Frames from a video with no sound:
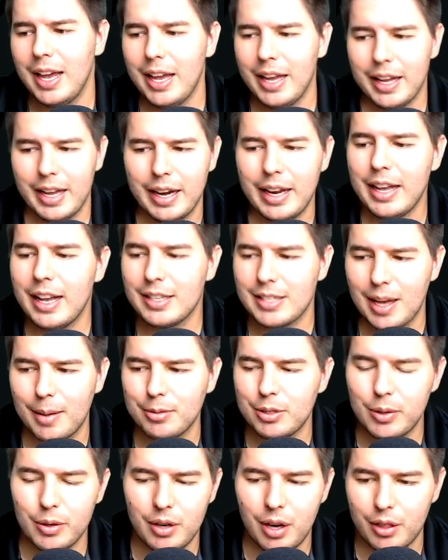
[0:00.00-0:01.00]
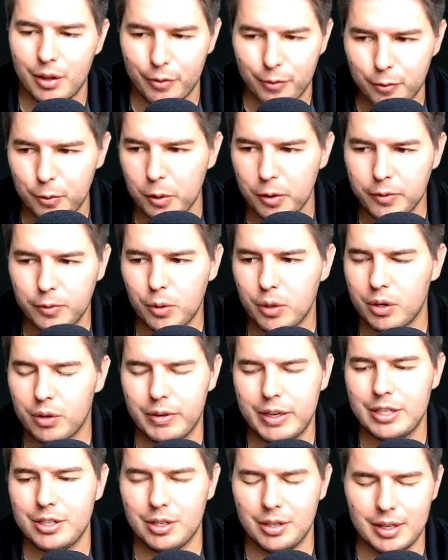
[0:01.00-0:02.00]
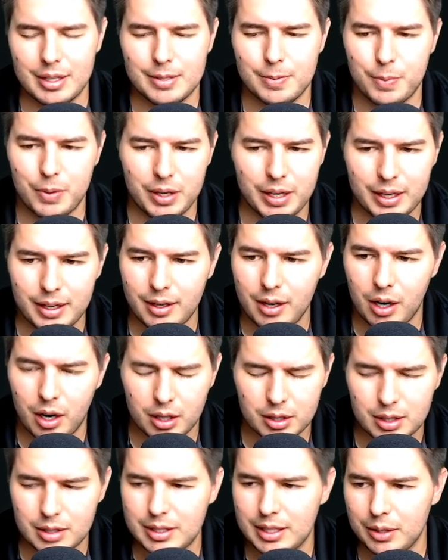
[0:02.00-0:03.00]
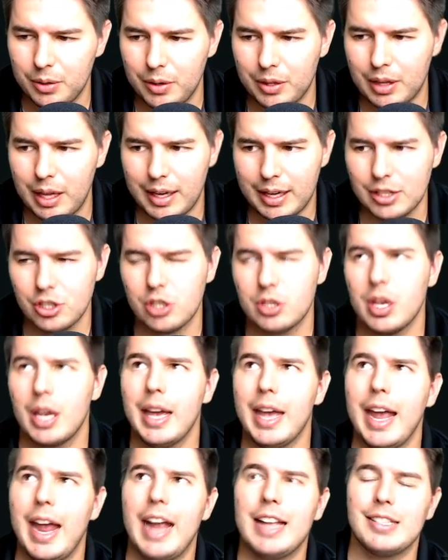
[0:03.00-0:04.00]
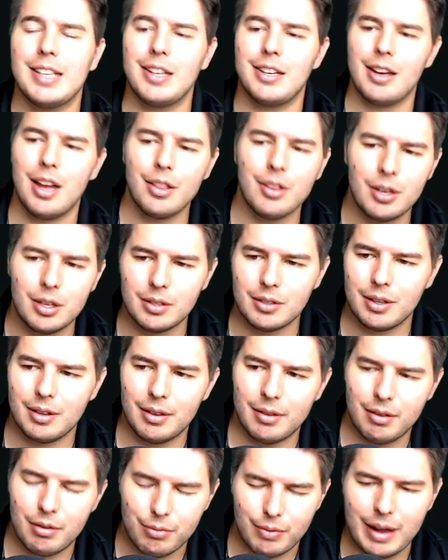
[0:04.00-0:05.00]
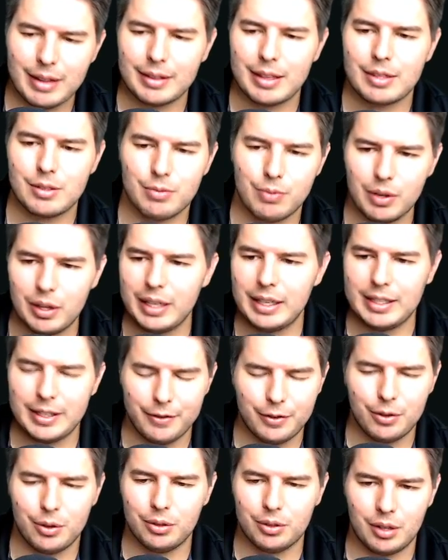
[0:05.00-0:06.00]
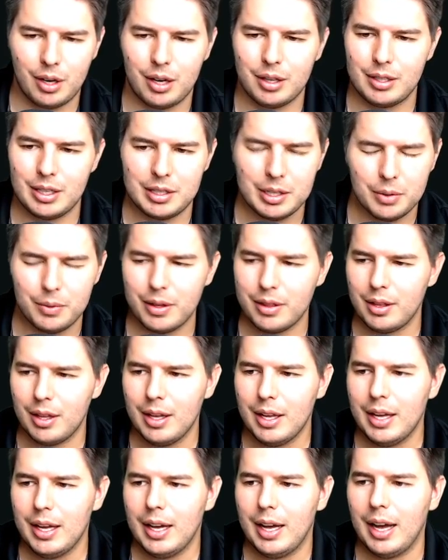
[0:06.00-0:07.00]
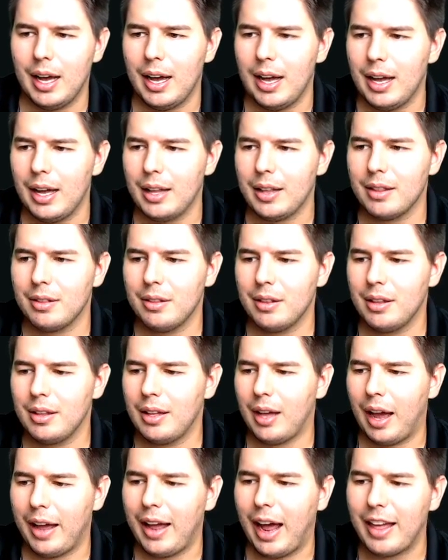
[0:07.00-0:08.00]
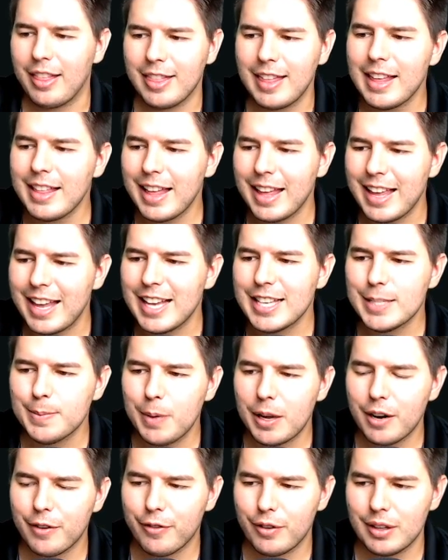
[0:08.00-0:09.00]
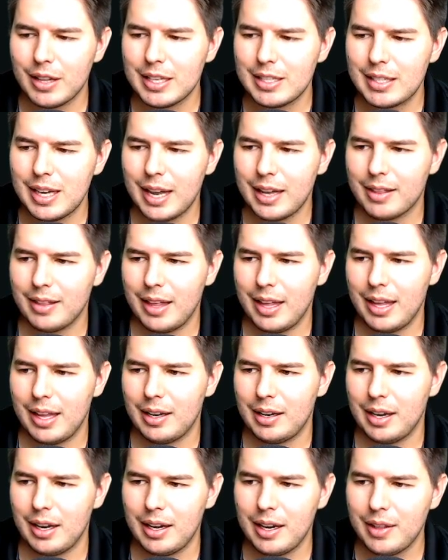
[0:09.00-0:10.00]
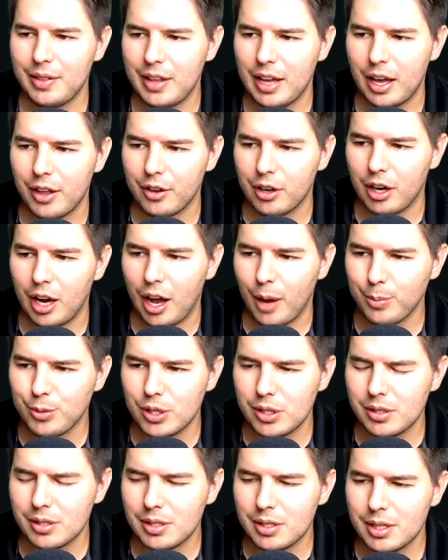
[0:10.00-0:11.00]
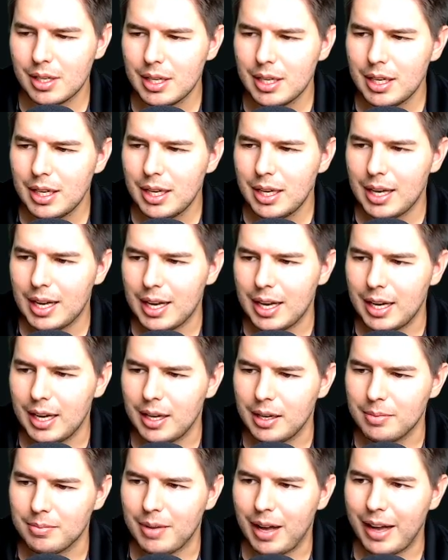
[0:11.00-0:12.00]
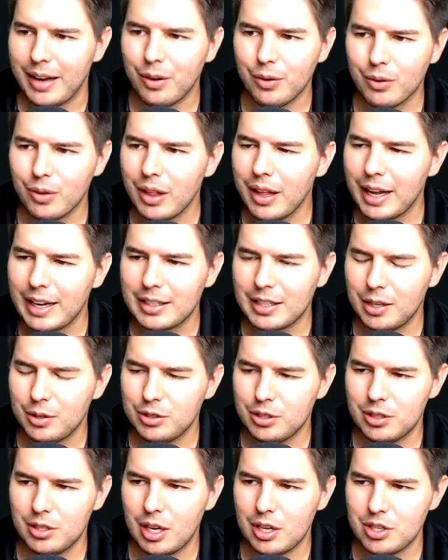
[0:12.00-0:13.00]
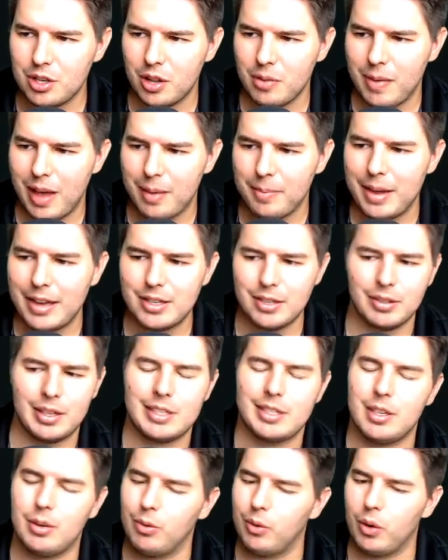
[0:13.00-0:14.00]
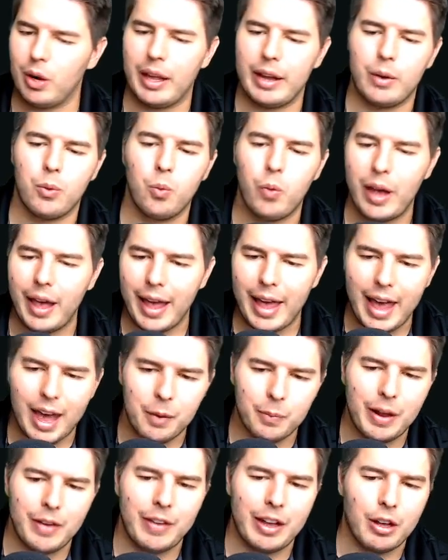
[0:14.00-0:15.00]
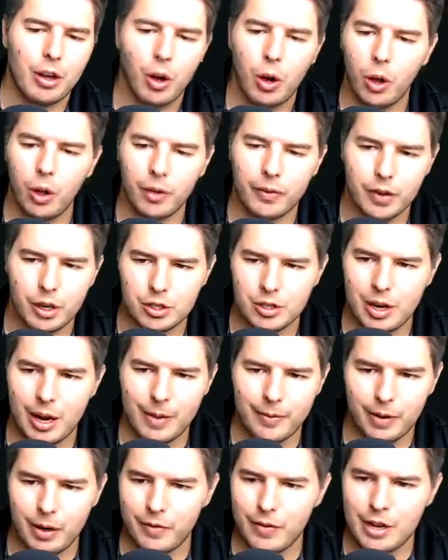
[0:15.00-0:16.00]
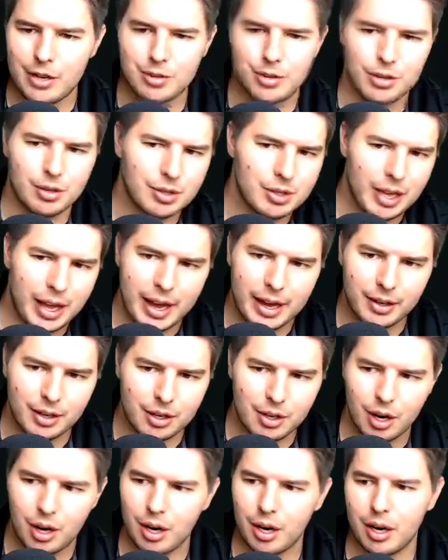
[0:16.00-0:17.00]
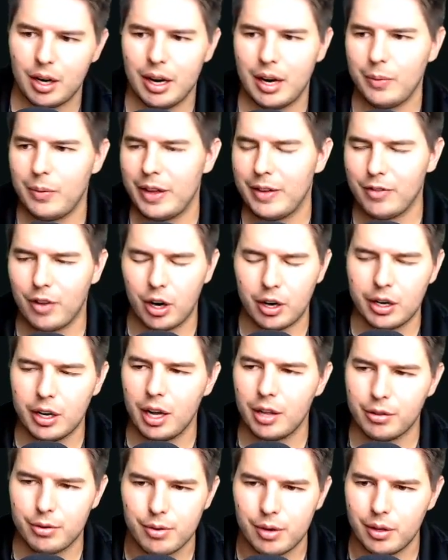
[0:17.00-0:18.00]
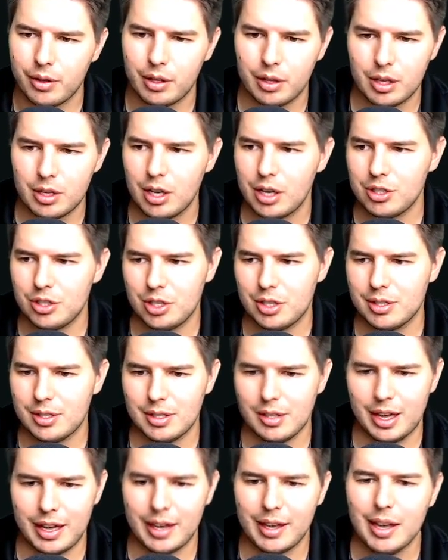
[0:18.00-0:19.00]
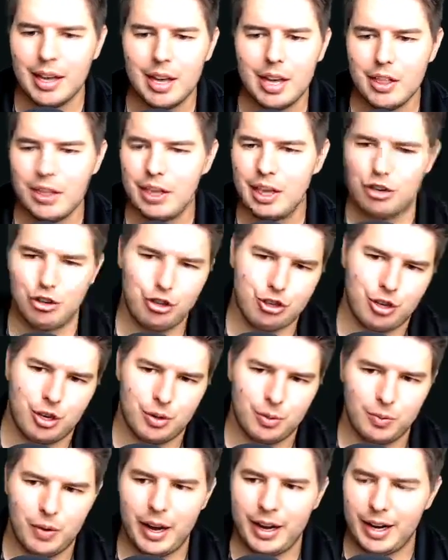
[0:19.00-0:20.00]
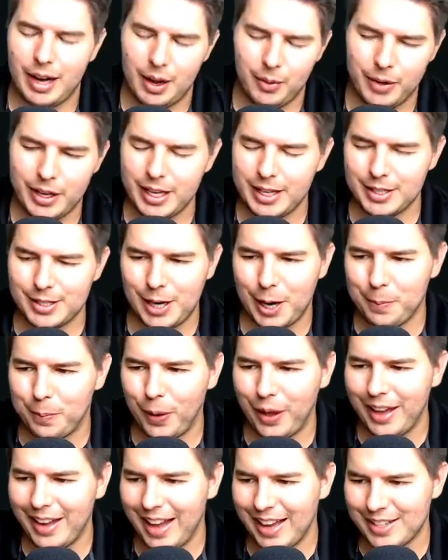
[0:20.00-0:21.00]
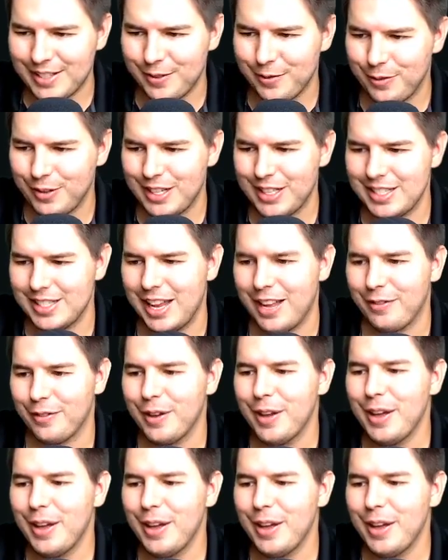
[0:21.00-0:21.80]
Getting us up to another 4/4 creature that's pretty hard to deal with. Like, it's another threat that's really difficult and hard to deal with. I think that is better for this deck than any of the other options. I don't really like Dungeon of the Mad Mage unless we're like way ahead. We have like all of our Triumphant Adventurers and Nadaar, and we've already gone through all the other dungeons, and like, then sure, why not? We can start playing extra free stuff.